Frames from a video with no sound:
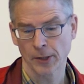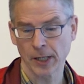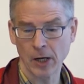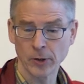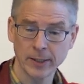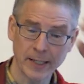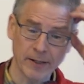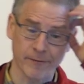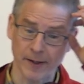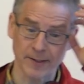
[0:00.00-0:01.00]
So how do you
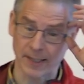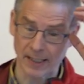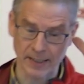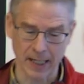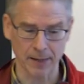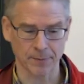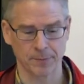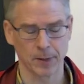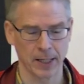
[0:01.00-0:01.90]
identify cell types?